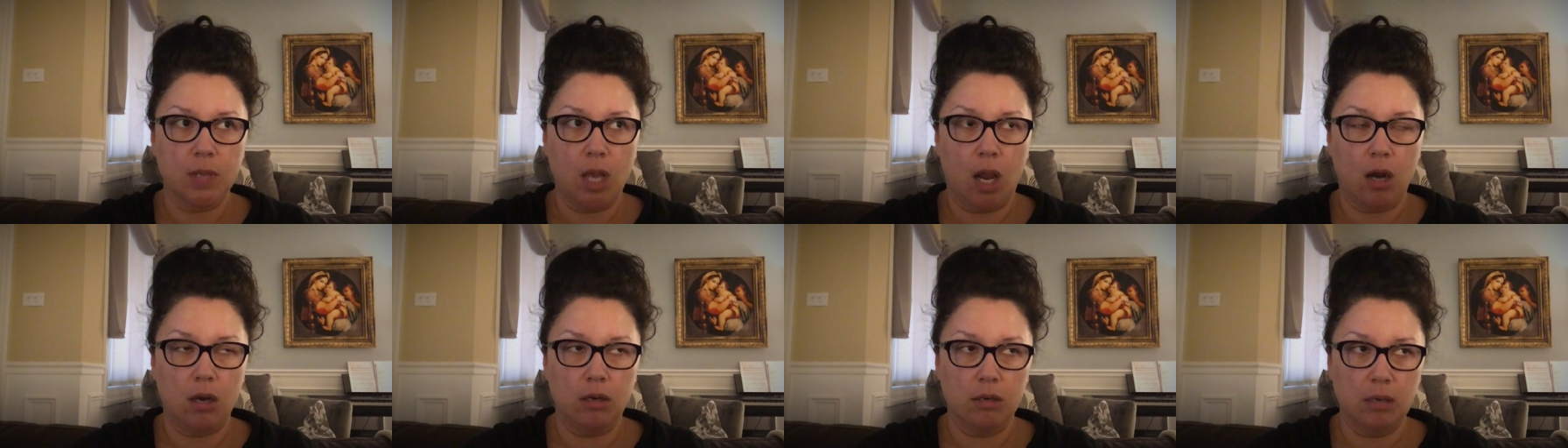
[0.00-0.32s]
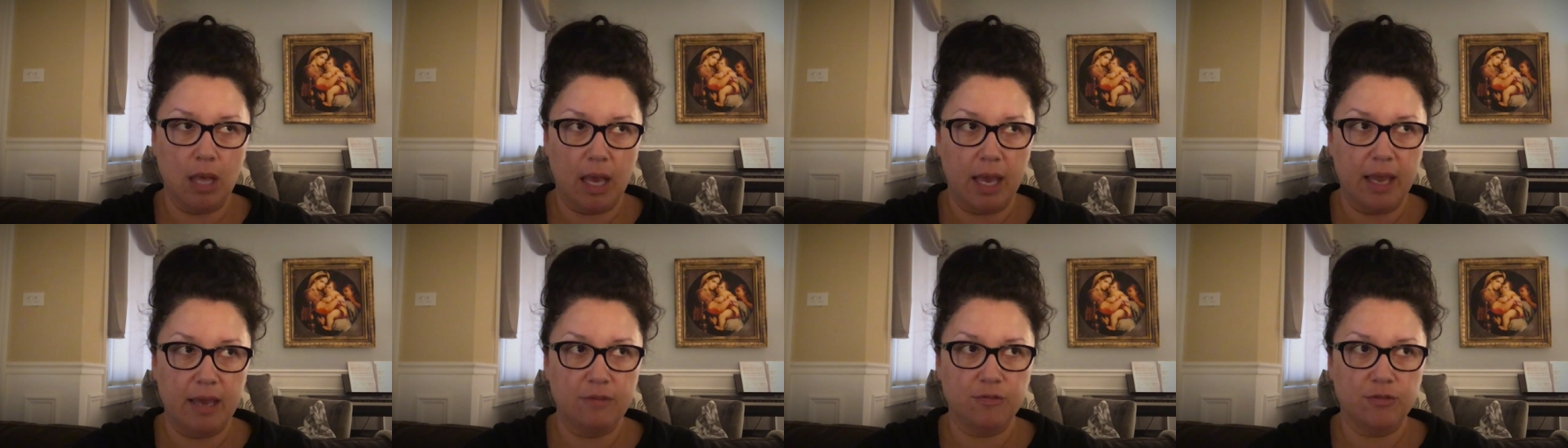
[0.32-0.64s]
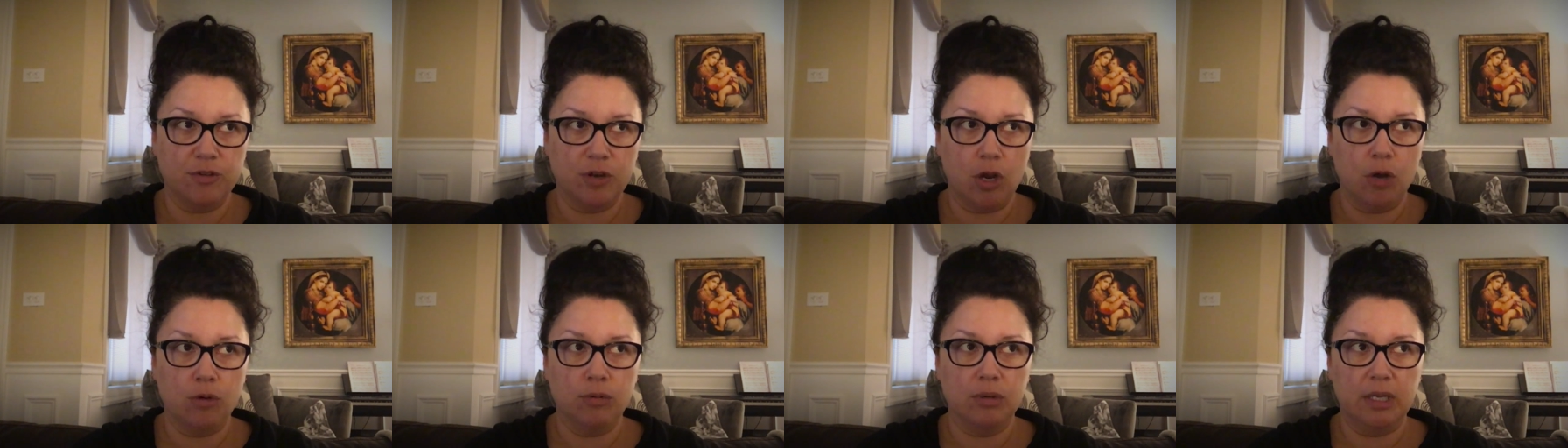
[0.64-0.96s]
our life
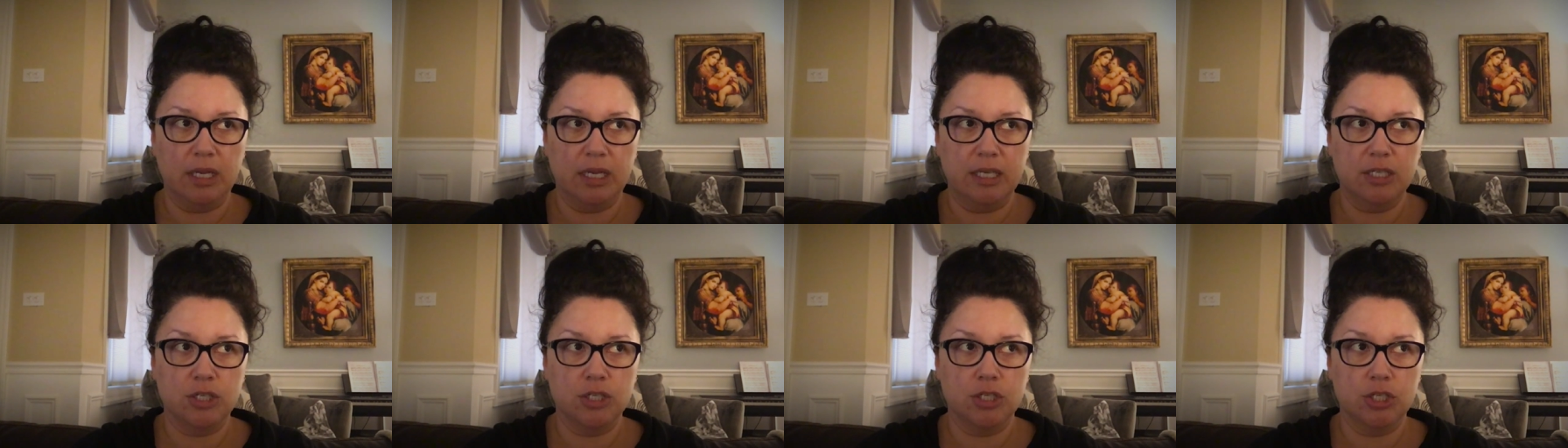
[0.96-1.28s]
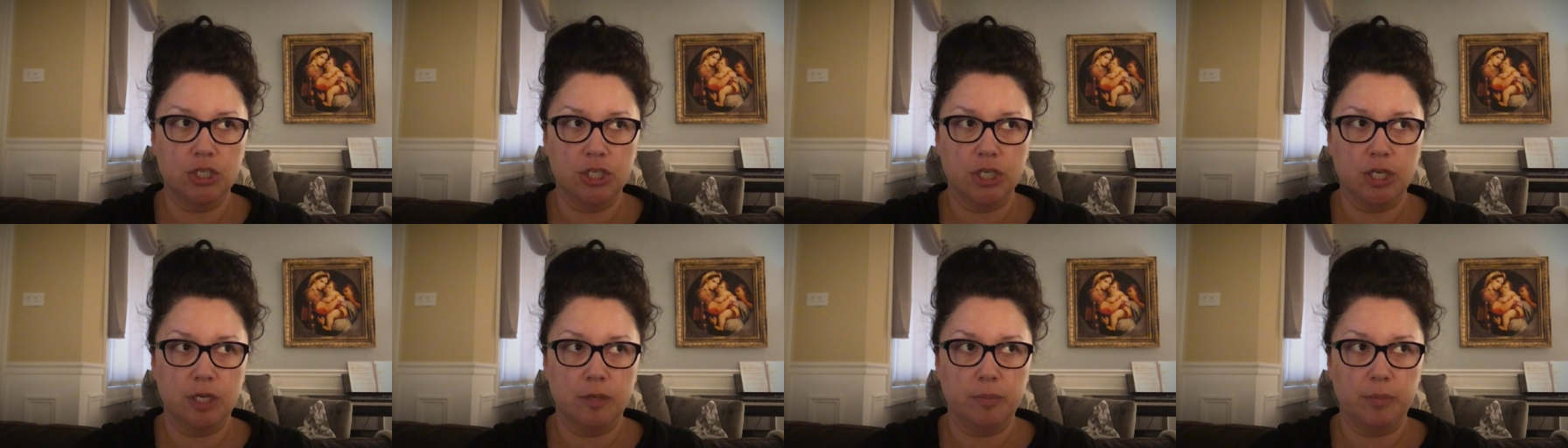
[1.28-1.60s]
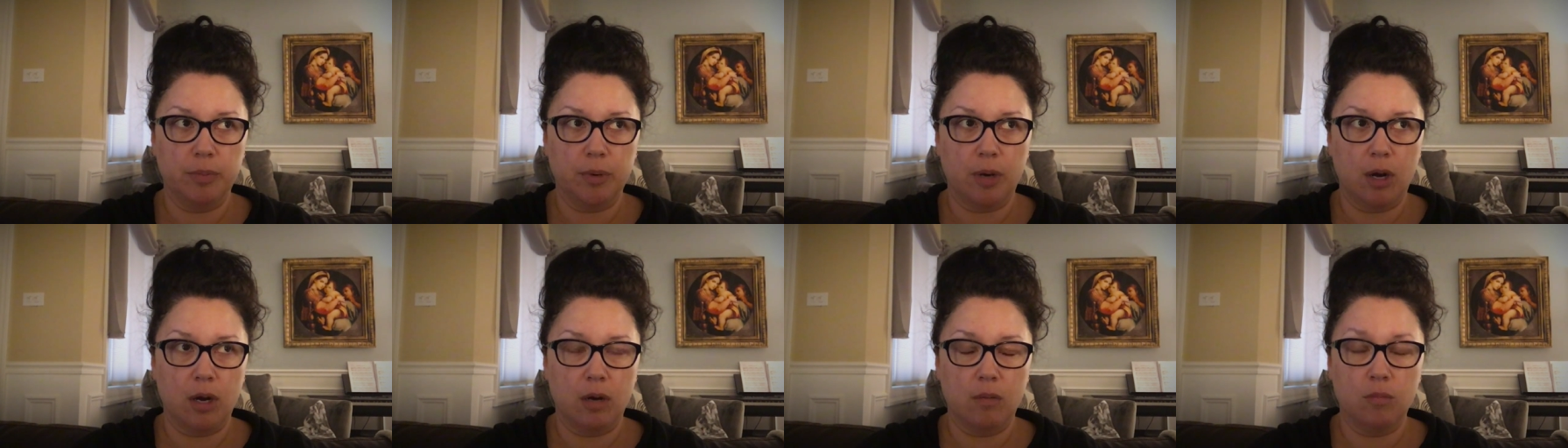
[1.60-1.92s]
and our
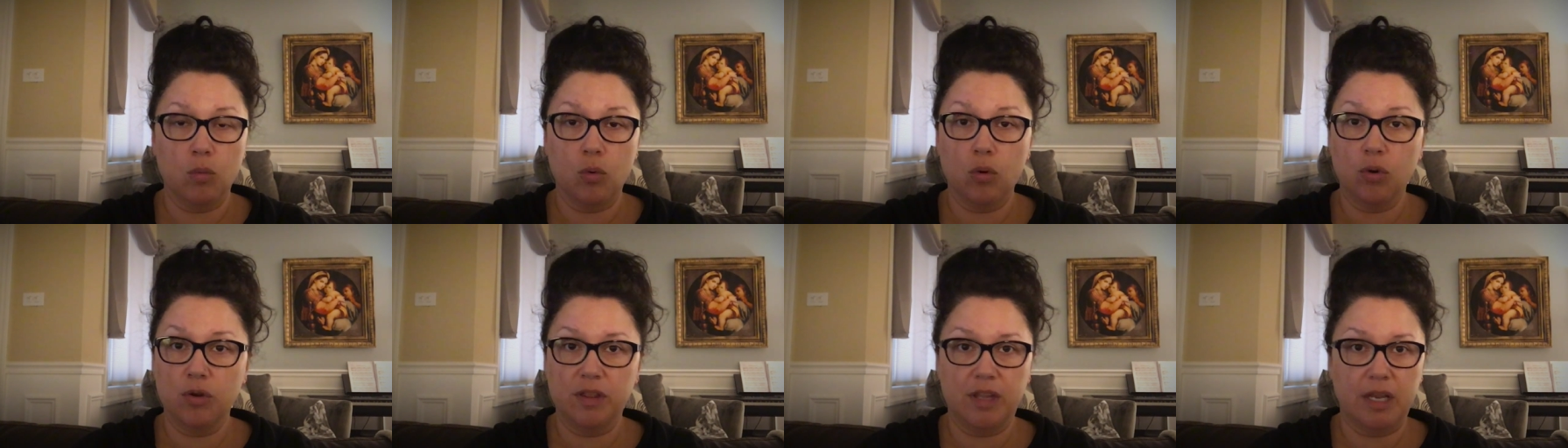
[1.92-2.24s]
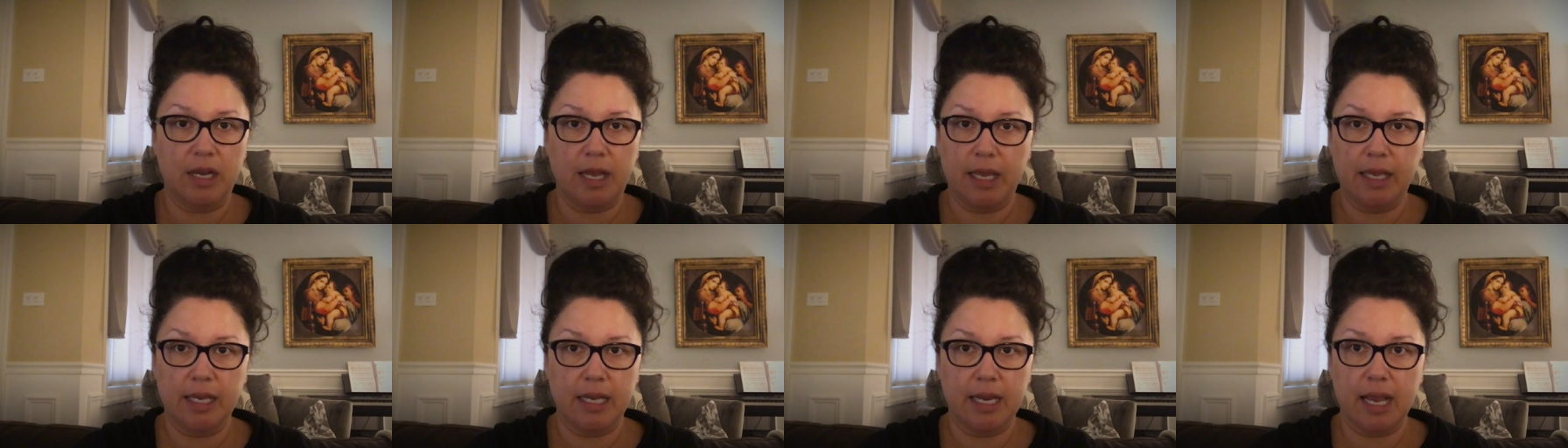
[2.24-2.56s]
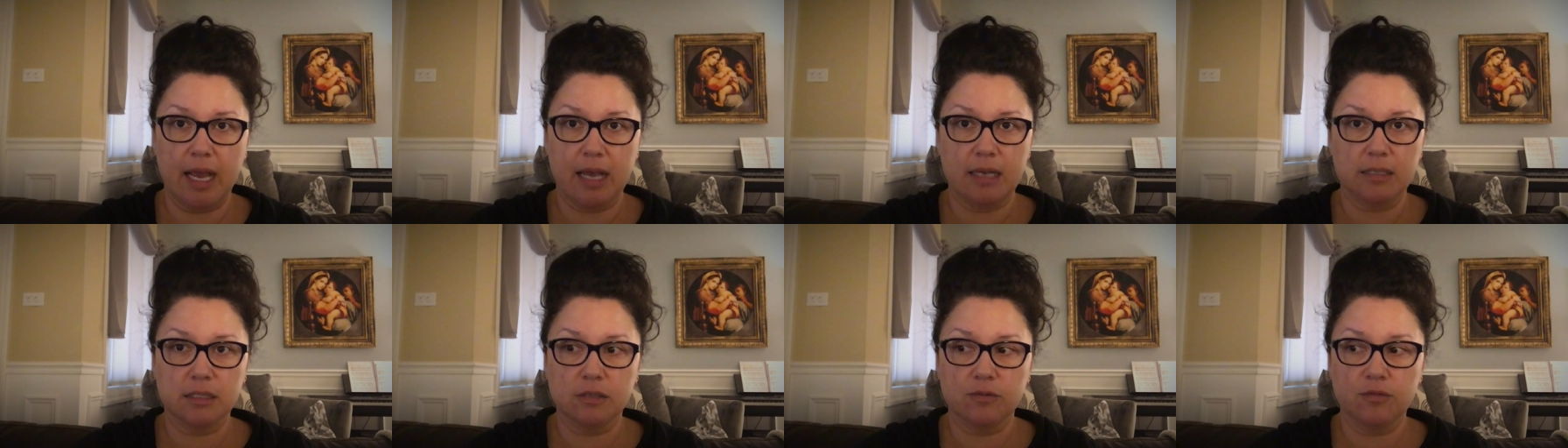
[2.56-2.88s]
relationship are more than I could
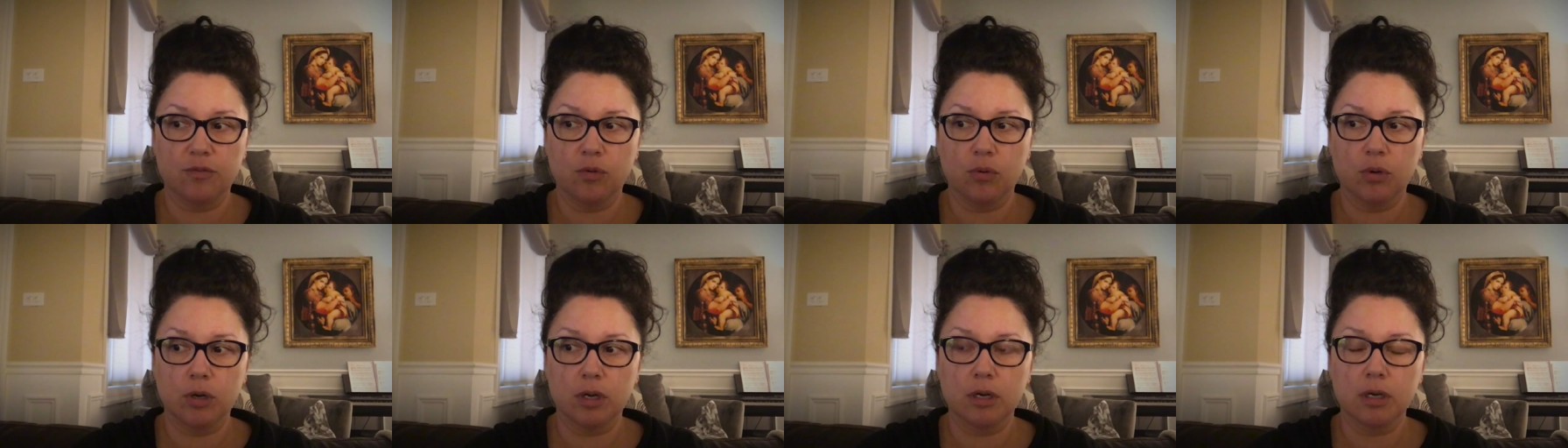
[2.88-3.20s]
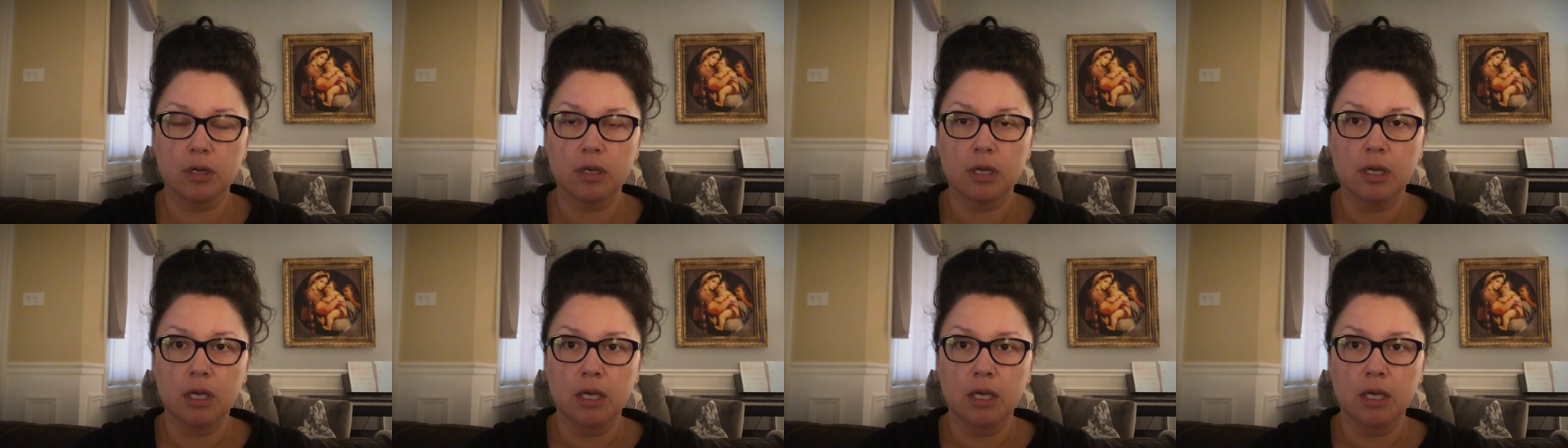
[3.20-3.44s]
ask for.